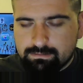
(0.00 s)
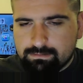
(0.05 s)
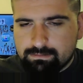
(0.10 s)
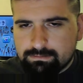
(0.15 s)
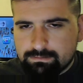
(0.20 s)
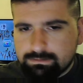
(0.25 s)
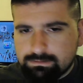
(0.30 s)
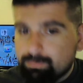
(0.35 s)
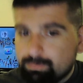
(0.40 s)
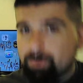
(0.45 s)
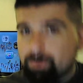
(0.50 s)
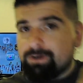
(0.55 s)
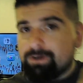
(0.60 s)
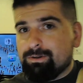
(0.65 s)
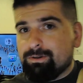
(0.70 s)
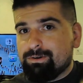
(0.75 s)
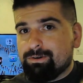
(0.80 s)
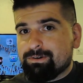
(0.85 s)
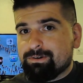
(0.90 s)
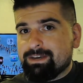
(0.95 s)
Support your
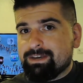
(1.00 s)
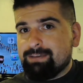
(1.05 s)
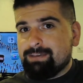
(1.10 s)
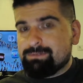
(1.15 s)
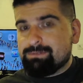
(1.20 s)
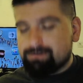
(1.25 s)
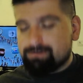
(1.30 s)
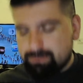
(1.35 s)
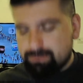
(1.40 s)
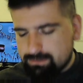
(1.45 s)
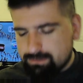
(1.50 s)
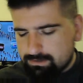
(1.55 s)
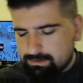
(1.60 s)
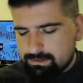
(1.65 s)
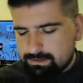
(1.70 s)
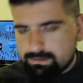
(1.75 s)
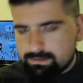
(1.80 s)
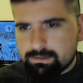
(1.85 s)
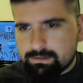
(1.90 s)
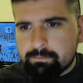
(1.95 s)
local game stores. No,
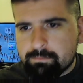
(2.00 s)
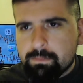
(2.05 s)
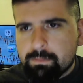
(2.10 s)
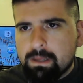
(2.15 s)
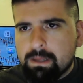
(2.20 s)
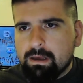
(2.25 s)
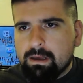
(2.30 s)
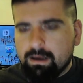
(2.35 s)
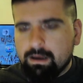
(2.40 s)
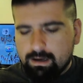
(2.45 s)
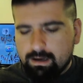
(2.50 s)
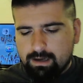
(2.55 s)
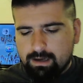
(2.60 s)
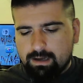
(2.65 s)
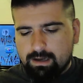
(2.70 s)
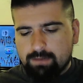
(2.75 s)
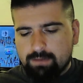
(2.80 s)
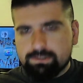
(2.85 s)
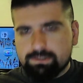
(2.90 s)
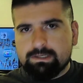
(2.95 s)
seriously.
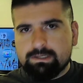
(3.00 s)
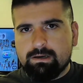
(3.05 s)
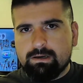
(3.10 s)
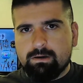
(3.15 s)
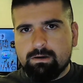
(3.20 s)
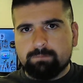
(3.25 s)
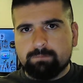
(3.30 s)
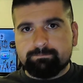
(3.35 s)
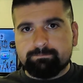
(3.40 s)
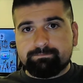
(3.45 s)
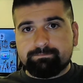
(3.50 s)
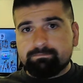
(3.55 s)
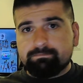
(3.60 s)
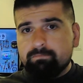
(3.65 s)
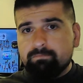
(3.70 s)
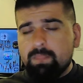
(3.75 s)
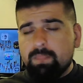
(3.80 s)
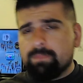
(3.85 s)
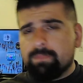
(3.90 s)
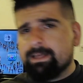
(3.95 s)
So,
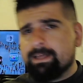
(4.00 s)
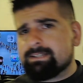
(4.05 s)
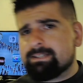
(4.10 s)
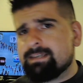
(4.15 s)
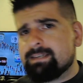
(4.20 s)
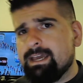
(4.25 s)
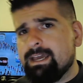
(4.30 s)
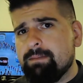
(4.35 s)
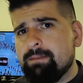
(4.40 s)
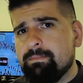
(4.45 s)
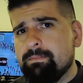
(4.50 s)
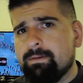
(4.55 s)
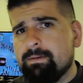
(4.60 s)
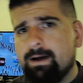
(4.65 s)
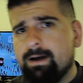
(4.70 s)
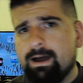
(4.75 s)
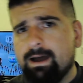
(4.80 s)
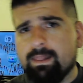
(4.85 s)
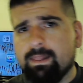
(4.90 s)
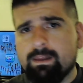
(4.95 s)
next game
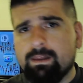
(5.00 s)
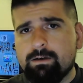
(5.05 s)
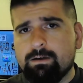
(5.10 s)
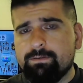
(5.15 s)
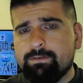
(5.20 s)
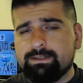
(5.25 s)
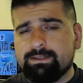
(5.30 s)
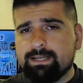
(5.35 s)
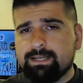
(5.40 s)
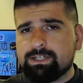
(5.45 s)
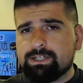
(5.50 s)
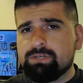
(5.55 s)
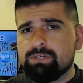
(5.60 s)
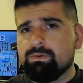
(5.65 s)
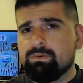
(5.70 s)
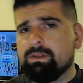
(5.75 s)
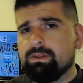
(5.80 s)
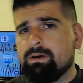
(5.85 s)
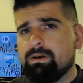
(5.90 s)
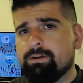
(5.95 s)
I love is actually
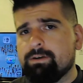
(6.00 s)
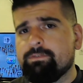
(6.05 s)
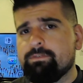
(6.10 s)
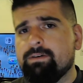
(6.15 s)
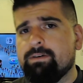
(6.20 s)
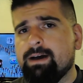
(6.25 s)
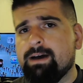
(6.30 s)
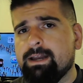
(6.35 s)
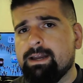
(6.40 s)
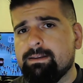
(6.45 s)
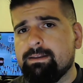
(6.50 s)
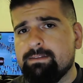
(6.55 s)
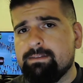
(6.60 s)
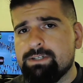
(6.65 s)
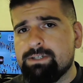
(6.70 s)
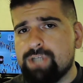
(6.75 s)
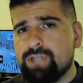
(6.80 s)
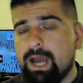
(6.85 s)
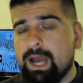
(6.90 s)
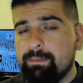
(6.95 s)
really hard to find. The
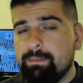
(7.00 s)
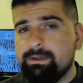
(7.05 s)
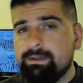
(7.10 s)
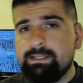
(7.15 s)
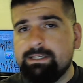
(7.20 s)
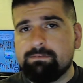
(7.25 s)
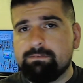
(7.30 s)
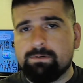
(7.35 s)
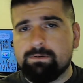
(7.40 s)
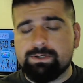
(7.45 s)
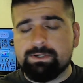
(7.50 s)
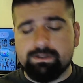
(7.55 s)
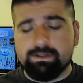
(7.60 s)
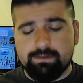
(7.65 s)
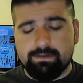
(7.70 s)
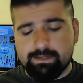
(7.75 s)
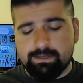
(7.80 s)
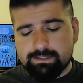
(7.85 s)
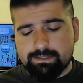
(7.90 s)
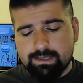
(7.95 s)
Japanese version of
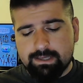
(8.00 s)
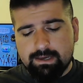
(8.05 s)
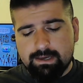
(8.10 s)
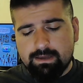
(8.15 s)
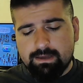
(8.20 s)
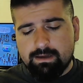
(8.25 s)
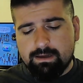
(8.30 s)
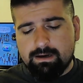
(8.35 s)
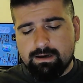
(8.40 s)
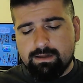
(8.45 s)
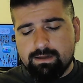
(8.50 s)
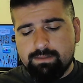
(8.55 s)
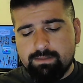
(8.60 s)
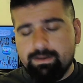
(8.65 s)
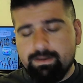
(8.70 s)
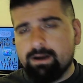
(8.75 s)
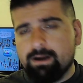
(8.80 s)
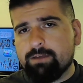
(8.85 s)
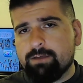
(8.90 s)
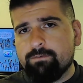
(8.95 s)
this. The
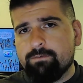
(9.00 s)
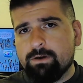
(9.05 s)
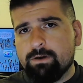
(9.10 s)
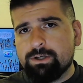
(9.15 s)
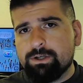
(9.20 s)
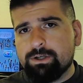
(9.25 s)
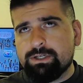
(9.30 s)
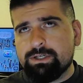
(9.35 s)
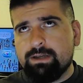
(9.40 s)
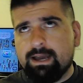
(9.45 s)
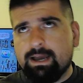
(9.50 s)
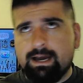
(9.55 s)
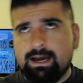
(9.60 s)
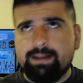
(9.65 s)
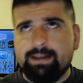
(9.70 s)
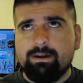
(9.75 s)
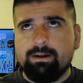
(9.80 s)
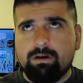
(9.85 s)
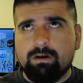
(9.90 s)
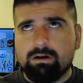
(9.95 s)
American version had
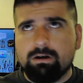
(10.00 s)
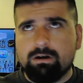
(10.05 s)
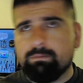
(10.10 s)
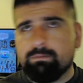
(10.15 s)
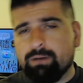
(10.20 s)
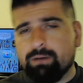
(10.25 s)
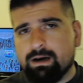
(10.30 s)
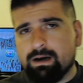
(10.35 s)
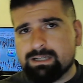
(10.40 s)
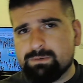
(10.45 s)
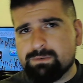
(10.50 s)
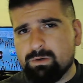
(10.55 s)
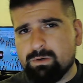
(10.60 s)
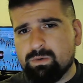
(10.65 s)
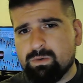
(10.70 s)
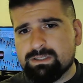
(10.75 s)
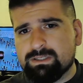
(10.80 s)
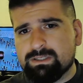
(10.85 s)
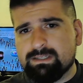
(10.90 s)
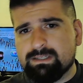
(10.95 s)
a hard box, but it
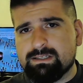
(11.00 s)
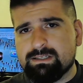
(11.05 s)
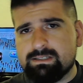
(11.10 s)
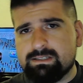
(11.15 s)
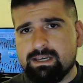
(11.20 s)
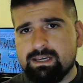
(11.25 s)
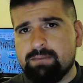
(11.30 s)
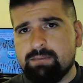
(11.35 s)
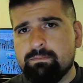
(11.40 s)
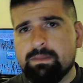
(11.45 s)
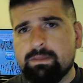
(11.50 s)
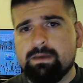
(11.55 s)
wasn't the same.